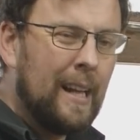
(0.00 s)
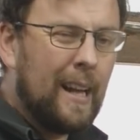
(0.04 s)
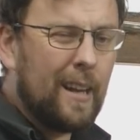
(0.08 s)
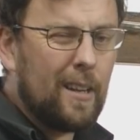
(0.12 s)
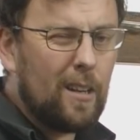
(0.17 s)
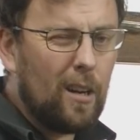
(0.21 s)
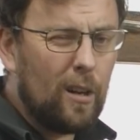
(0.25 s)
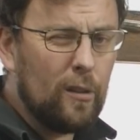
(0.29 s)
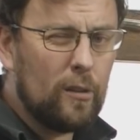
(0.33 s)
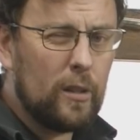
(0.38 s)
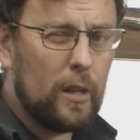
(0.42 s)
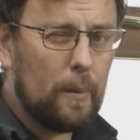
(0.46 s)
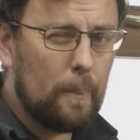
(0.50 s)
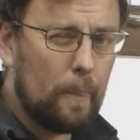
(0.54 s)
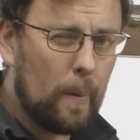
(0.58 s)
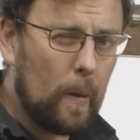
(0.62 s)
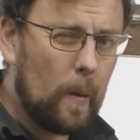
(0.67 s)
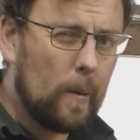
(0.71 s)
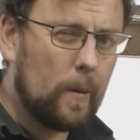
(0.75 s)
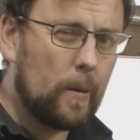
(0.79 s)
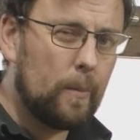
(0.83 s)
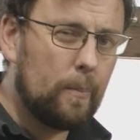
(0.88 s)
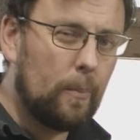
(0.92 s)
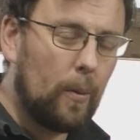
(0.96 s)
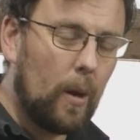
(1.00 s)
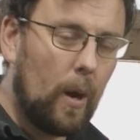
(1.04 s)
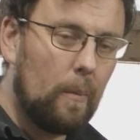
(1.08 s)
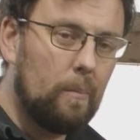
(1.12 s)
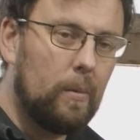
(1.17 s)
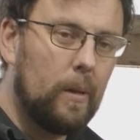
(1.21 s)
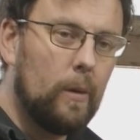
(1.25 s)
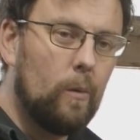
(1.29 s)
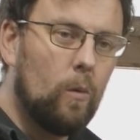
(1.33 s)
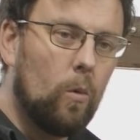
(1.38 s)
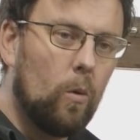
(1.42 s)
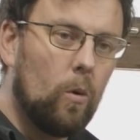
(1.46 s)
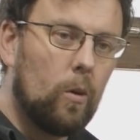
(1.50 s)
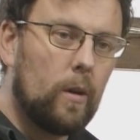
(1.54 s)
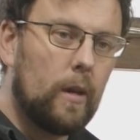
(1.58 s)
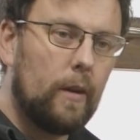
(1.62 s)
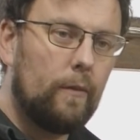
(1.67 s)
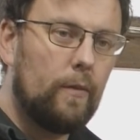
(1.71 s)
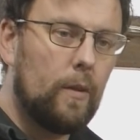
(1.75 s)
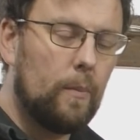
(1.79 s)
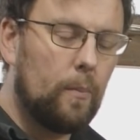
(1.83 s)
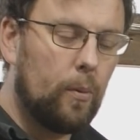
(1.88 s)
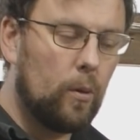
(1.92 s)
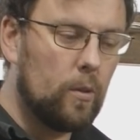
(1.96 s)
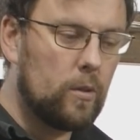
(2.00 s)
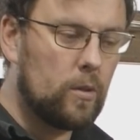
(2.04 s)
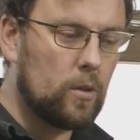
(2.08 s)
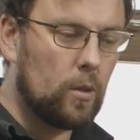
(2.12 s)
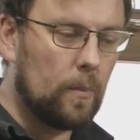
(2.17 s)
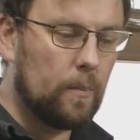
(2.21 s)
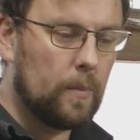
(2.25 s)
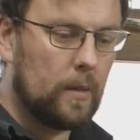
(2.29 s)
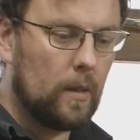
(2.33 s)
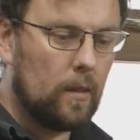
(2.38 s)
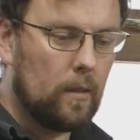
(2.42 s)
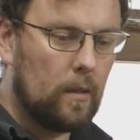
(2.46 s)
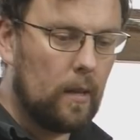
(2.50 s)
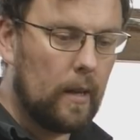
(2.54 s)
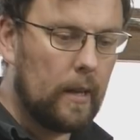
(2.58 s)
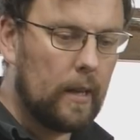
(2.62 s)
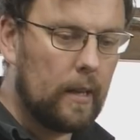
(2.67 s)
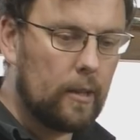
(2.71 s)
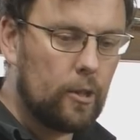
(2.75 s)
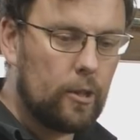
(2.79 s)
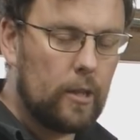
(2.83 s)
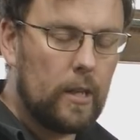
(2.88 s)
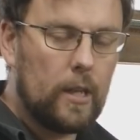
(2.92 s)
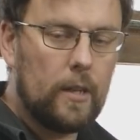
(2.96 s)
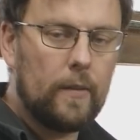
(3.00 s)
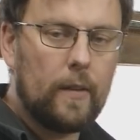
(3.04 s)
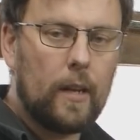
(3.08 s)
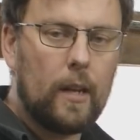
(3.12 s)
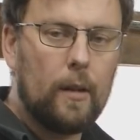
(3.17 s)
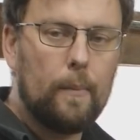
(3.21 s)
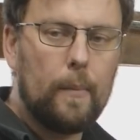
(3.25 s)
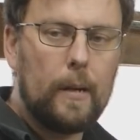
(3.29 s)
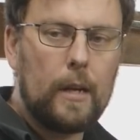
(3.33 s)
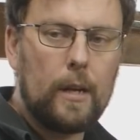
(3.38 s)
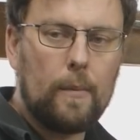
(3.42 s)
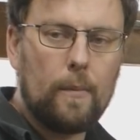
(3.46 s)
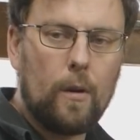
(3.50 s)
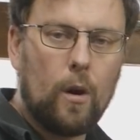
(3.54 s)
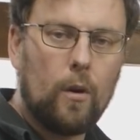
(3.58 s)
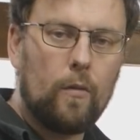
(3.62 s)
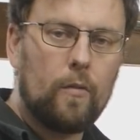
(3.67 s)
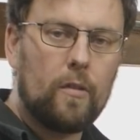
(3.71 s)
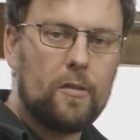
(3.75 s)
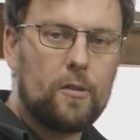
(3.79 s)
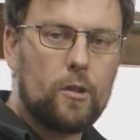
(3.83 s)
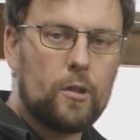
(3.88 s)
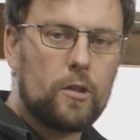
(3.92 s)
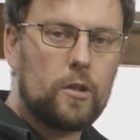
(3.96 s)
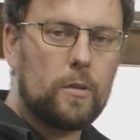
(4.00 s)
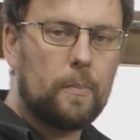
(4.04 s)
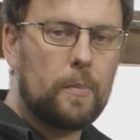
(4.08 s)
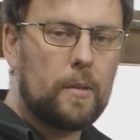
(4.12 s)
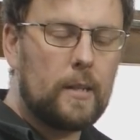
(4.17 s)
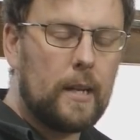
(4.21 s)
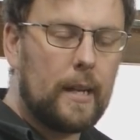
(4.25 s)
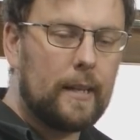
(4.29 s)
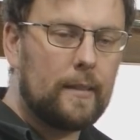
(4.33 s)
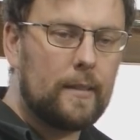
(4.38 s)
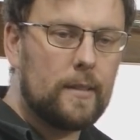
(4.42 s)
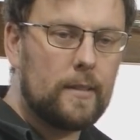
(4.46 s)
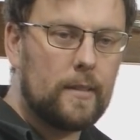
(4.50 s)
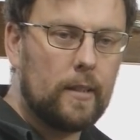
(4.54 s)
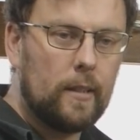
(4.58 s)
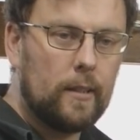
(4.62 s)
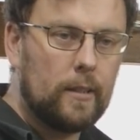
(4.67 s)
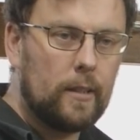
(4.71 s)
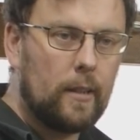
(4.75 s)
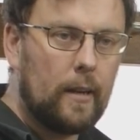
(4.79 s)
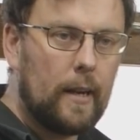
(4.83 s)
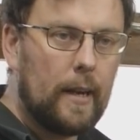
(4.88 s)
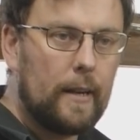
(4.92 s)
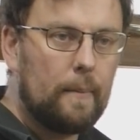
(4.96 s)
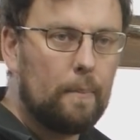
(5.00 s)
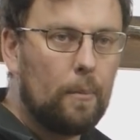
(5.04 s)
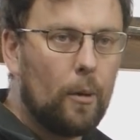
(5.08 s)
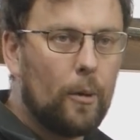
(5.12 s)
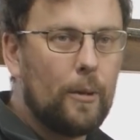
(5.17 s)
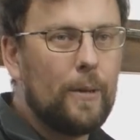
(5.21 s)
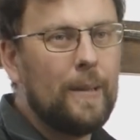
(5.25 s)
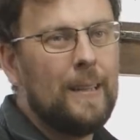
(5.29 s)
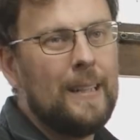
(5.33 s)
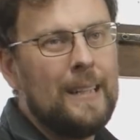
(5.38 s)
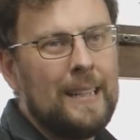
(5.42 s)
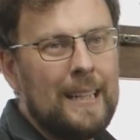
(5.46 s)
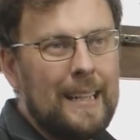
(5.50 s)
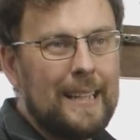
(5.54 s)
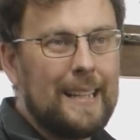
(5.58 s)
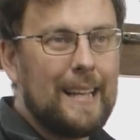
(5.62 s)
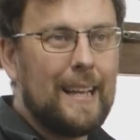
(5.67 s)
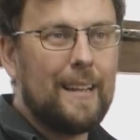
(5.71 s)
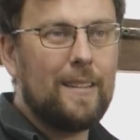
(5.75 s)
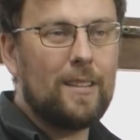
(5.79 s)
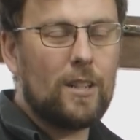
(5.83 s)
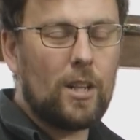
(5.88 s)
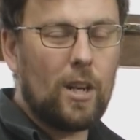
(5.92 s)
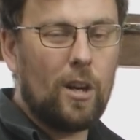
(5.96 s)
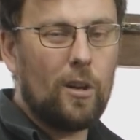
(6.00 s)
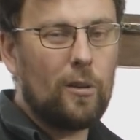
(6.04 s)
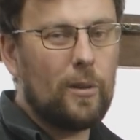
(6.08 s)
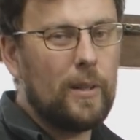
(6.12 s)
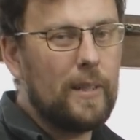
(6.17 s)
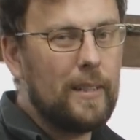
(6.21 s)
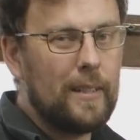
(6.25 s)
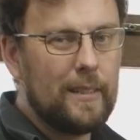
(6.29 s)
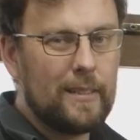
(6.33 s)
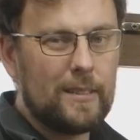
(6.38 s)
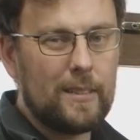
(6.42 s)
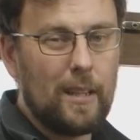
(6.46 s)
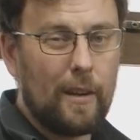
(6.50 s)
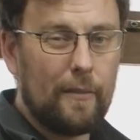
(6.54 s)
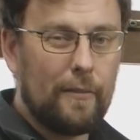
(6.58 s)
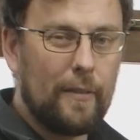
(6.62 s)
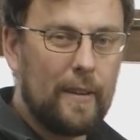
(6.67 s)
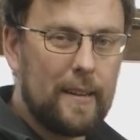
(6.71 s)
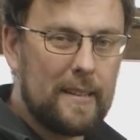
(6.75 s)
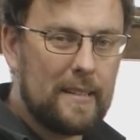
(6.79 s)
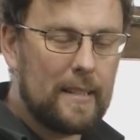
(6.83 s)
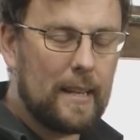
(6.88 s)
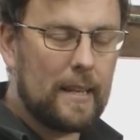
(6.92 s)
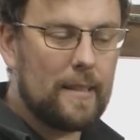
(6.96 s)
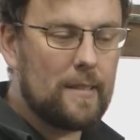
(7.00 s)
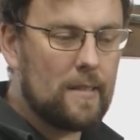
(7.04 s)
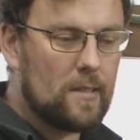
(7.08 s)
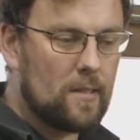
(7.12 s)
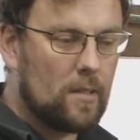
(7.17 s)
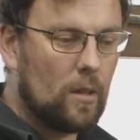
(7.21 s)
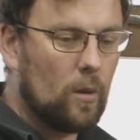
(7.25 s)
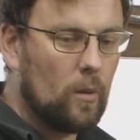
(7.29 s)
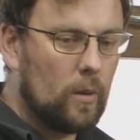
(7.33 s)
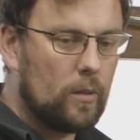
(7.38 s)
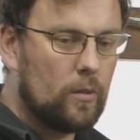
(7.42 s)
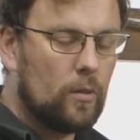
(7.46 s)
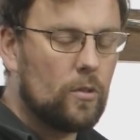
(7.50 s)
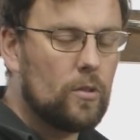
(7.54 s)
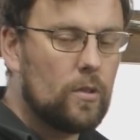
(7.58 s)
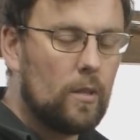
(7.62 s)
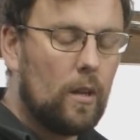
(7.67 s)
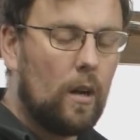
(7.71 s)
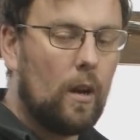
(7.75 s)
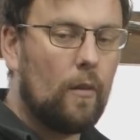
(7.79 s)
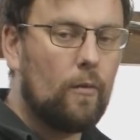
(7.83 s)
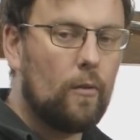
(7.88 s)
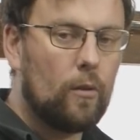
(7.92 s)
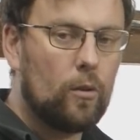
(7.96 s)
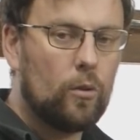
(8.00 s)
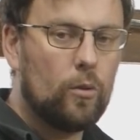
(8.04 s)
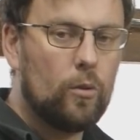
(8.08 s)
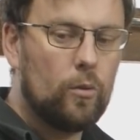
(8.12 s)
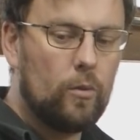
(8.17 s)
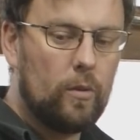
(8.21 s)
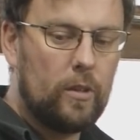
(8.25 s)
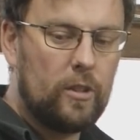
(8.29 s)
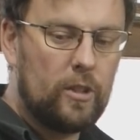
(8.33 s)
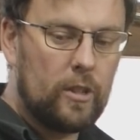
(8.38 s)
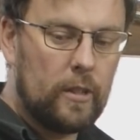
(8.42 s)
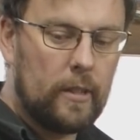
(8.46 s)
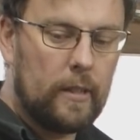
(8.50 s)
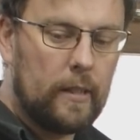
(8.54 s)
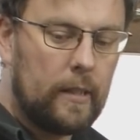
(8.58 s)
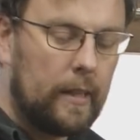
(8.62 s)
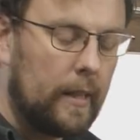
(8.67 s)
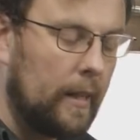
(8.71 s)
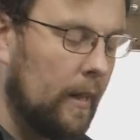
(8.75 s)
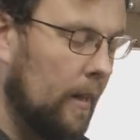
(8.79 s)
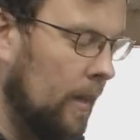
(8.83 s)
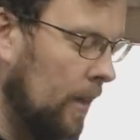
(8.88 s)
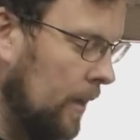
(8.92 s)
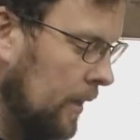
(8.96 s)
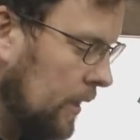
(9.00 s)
A concrete block could probably work if you put something like a sheet of aluminium over it just to protect the cylinder head, but again, concrete is not very dense, so it doesn't offer good rigidity.